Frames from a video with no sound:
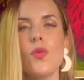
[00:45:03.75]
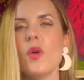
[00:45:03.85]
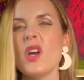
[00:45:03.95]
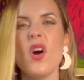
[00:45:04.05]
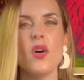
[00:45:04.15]

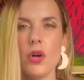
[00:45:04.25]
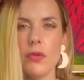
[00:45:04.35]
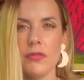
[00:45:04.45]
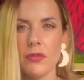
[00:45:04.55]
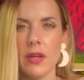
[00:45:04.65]
We all
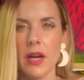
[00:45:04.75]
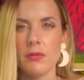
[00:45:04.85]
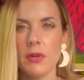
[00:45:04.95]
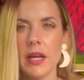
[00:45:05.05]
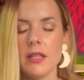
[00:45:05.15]
go through that,
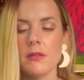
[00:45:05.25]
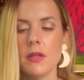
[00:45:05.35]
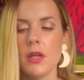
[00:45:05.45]
right?